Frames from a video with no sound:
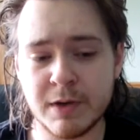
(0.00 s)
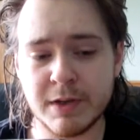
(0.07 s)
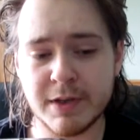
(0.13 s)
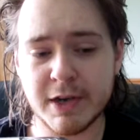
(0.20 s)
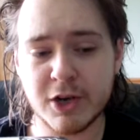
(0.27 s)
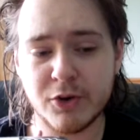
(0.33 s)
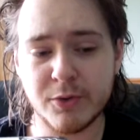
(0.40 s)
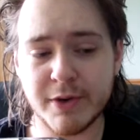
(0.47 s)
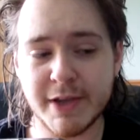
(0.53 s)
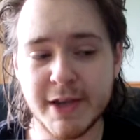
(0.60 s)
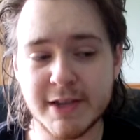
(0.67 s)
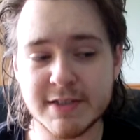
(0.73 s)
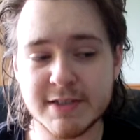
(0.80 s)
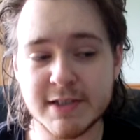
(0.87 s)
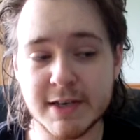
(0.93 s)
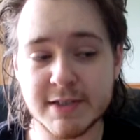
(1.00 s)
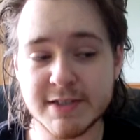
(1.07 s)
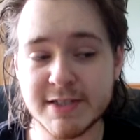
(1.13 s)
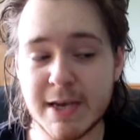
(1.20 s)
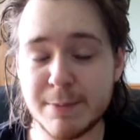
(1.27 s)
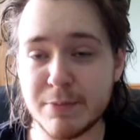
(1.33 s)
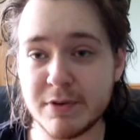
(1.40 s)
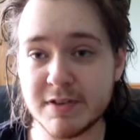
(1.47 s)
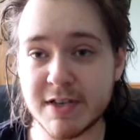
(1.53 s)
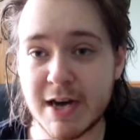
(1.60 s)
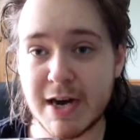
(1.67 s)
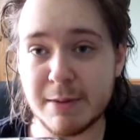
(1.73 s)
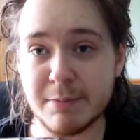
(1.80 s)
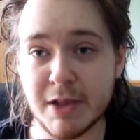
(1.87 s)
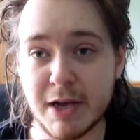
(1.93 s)
that creates a separate
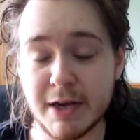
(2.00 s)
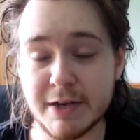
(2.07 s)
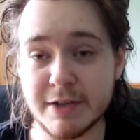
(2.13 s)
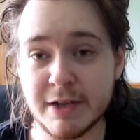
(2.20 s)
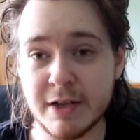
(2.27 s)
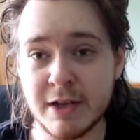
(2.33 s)
timeline,